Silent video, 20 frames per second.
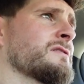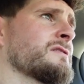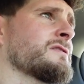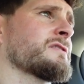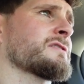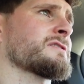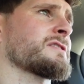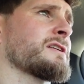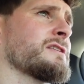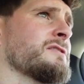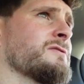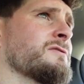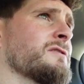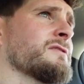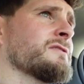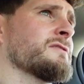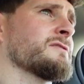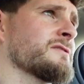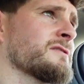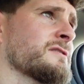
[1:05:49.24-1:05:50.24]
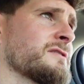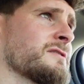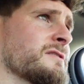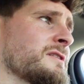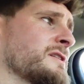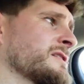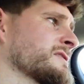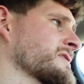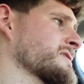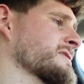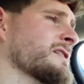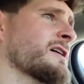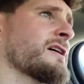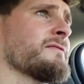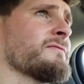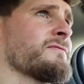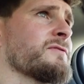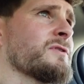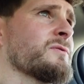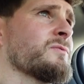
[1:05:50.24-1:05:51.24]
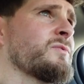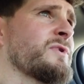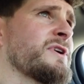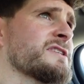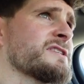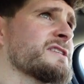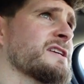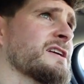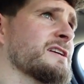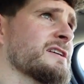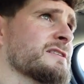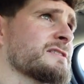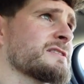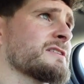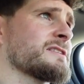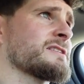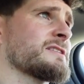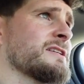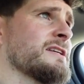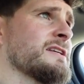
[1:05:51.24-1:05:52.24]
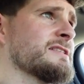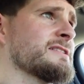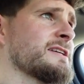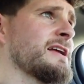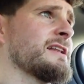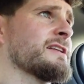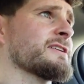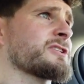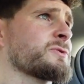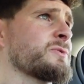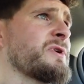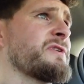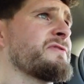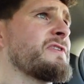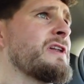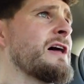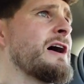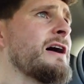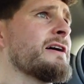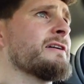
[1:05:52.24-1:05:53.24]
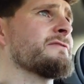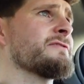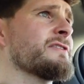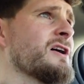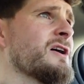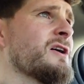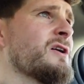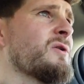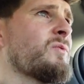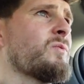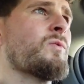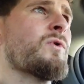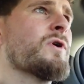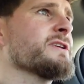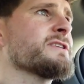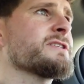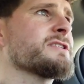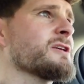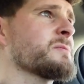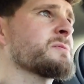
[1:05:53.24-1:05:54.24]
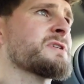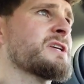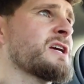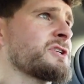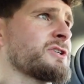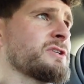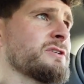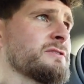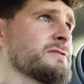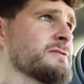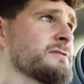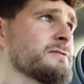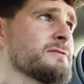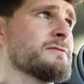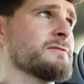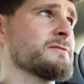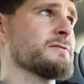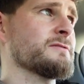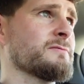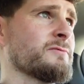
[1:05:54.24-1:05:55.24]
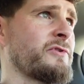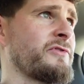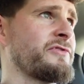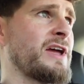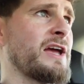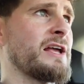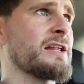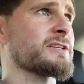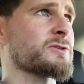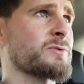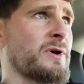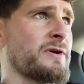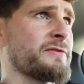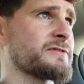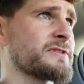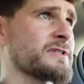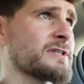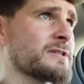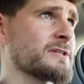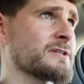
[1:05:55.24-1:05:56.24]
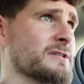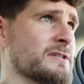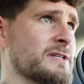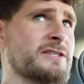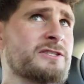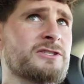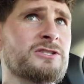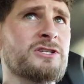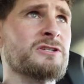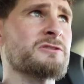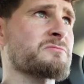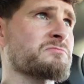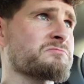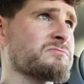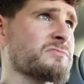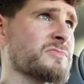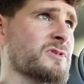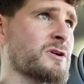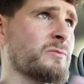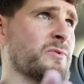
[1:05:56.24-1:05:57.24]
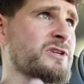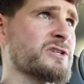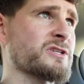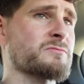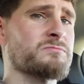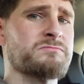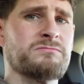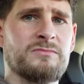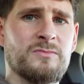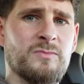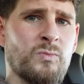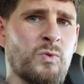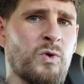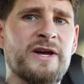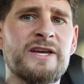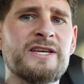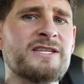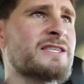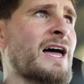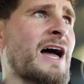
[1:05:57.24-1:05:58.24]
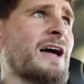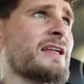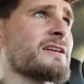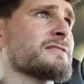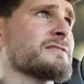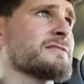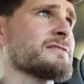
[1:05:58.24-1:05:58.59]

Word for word: Looks like you can... Here's a sign for win tickets to see Taylor Swift live. What is the obsession with Taylor Swift? Let's just... Can we just... What is that?